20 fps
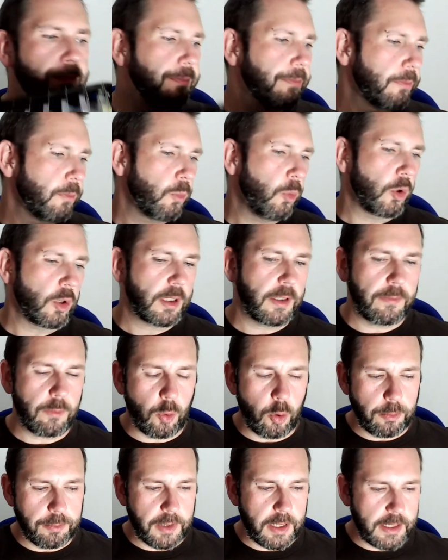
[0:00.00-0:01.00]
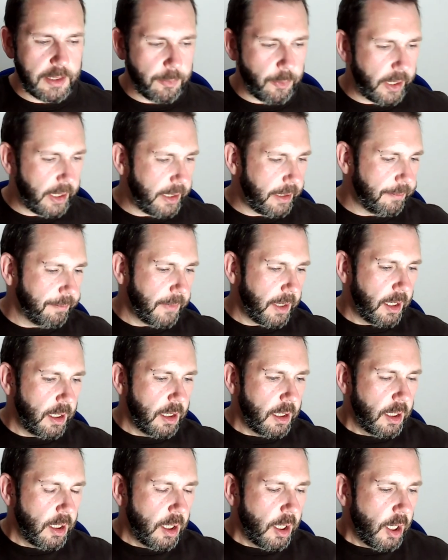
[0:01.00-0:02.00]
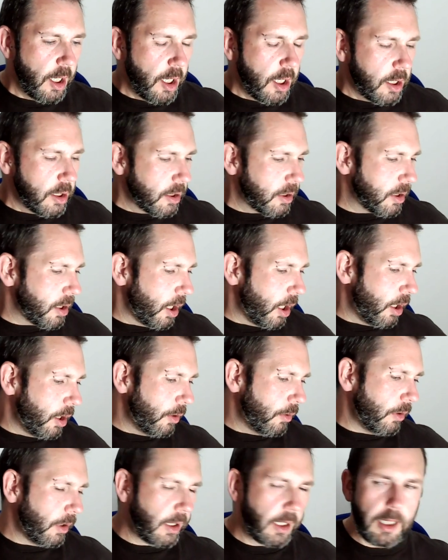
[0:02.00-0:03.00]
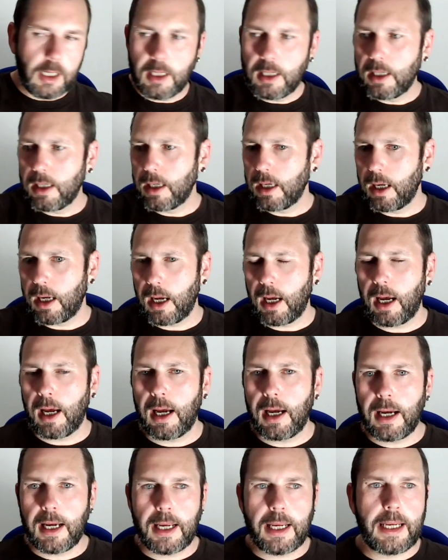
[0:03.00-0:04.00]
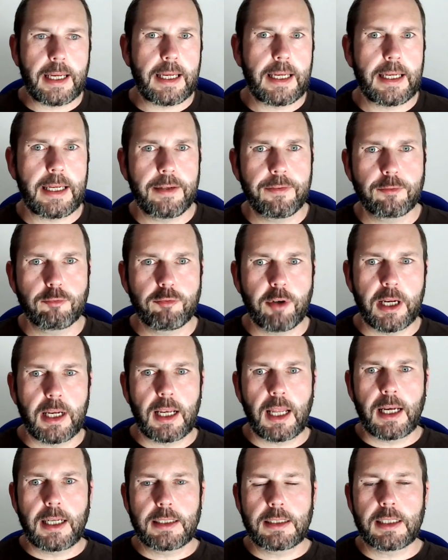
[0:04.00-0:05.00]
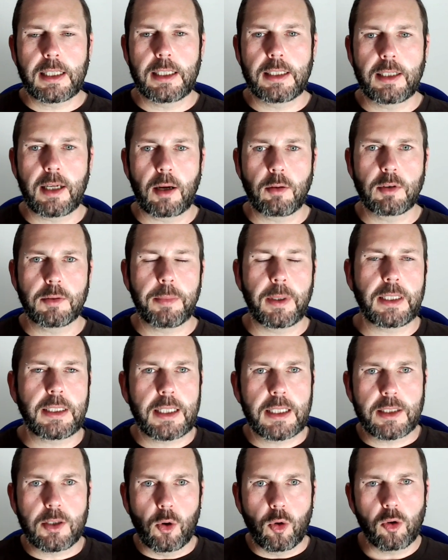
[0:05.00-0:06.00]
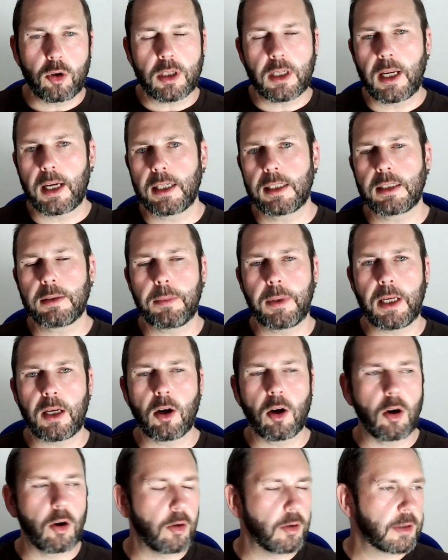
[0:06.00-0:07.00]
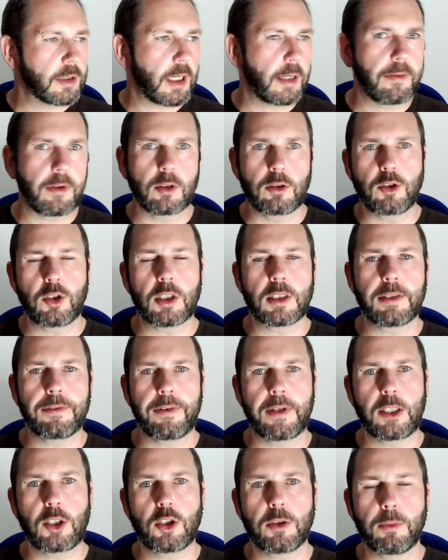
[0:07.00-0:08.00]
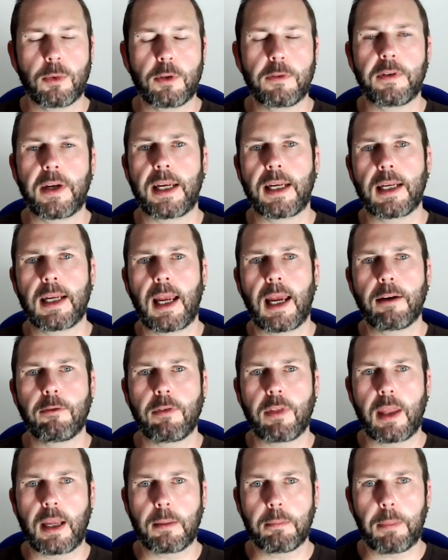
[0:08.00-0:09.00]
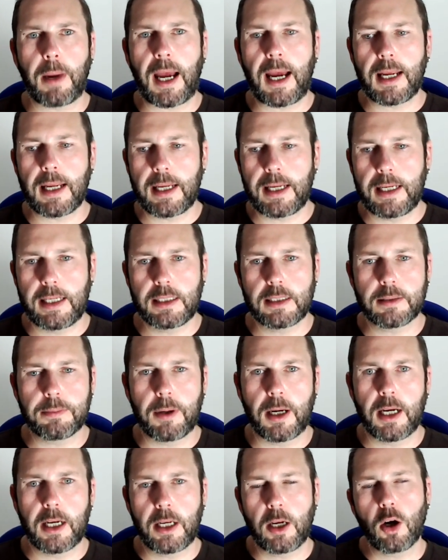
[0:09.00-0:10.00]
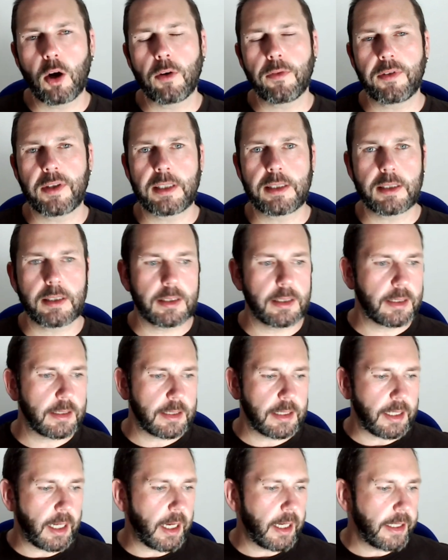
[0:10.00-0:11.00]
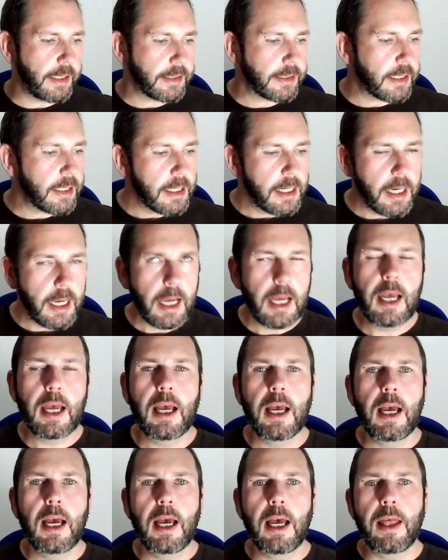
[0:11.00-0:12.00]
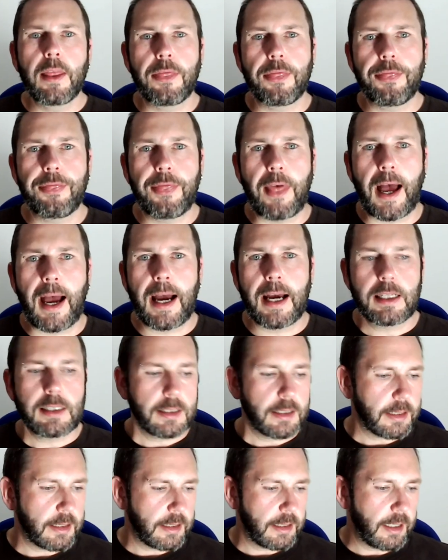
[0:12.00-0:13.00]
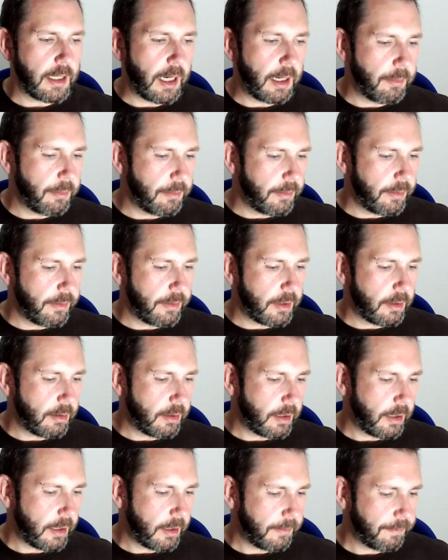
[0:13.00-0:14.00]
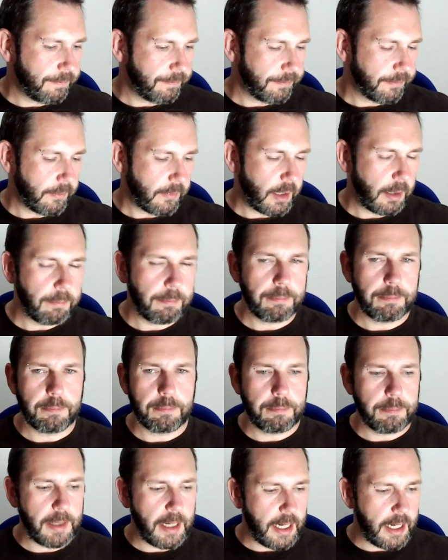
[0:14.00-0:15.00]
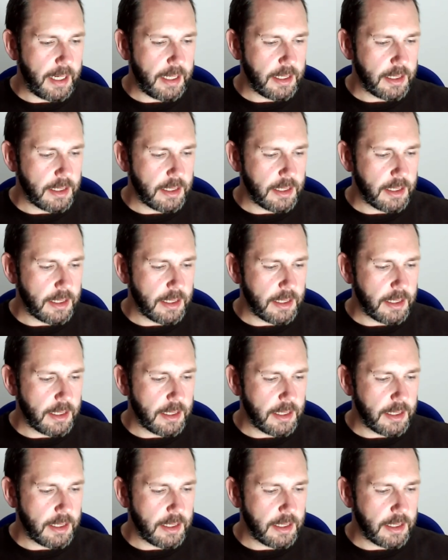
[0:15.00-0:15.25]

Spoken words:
what I've worn this week. So I've realised that I was a bit disorganised because I've only just finished moving everything back into my office tonight. That I'm a bit,